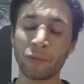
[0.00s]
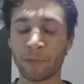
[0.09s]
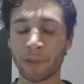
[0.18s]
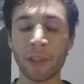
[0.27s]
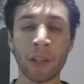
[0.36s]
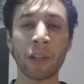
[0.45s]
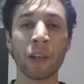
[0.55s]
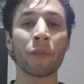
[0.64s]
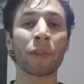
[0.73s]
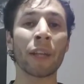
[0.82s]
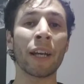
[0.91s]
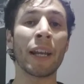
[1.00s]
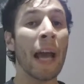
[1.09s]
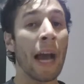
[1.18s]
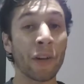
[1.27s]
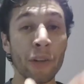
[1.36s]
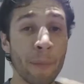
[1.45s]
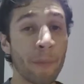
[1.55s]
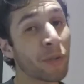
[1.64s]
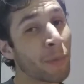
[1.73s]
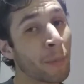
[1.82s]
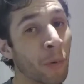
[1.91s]
starting off with that, I know that
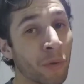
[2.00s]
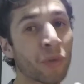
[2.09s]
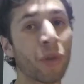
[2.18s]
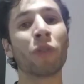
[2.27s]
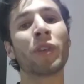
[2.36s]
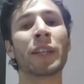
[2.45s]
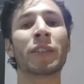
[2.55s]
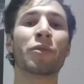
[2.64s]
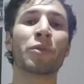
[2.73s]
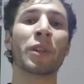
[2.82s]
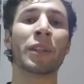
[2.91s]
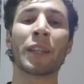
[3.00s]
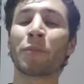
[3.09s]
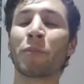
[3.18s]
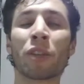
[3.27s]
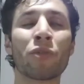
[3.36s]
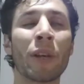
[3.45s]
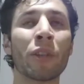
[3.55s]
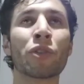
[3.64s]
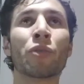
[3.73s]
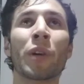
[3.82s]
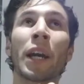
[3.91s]
most people don't like to run. They'd much rather
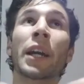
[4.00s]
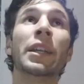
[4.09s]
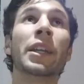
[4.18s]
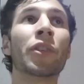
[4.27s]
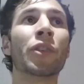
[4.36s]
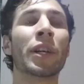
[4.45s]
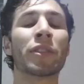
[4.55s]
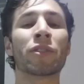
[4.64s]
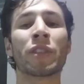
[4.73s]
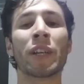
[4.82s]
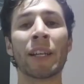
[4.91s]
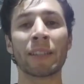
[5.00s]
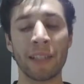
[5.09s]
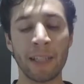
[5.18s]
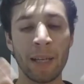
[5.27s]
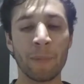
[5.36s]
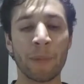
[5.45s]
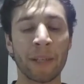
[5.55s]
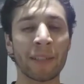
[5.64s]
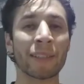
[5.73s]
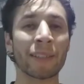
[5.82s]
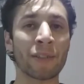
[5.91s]
do any other exercise
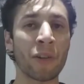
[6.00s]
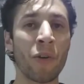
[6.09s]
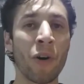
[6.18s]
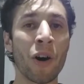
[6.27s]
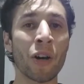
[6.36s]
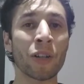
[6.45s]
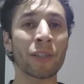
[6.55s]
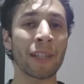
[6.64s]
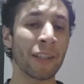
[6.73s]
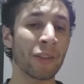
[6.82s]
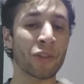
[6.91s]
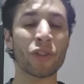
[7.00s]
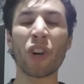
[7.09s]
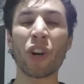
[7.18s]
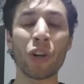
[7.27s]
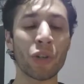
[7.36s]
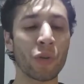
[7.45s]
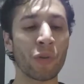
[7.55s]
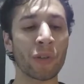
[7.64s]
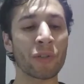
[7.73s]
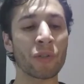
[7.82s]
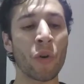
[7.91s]
because it's so hard to either start, or
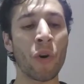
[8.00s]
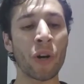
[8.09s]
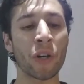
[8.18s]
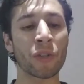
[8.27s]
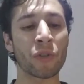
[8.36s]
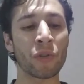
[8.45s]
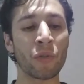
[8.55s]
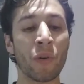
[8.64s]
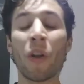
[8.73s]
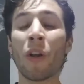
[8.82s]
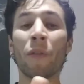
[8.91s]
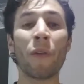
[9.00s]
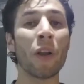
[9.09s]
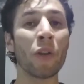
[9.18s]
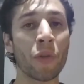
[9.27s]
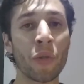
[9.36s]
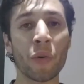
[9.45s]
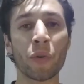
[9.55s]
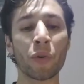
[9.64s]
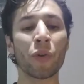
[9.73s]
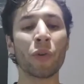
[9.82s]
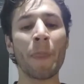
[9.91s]
it's so hard to follow
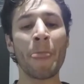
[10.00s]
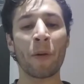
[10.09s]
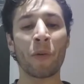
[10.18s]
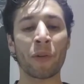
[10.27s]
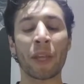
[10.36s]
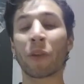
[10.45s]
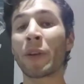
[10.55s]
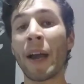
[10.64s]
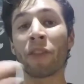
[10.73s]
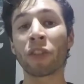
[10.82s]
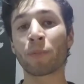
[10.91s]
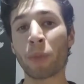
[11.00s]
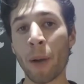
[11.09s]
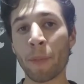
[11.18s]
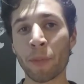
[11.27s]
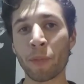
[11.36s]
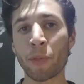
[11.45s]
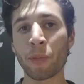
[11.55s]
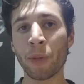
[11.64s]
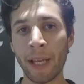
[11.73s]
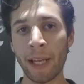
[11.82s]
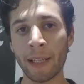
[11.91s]
through, or they don't have a proper
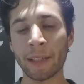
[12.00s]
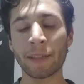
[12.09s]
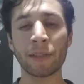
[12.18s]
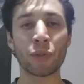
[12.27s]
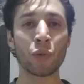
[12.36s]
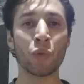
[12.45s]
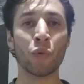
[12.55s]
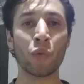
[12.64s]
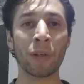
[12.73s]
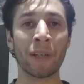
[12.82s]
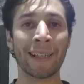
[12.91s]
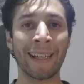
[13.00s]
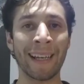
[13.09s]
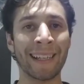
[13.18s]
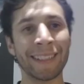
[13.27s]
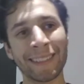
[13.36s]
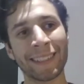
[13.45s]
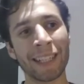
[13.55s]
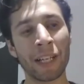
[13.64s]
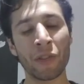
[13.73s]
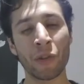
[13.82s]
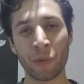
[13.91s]
plan to get
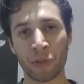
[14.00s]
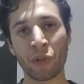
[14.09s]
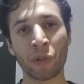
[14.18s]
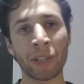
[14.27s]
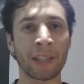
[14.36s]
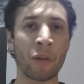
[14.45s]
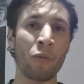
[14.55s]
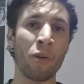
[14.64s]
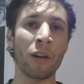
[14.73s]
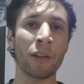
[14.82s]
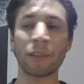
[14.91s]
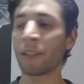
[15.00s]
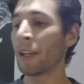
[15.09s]
the result that they want.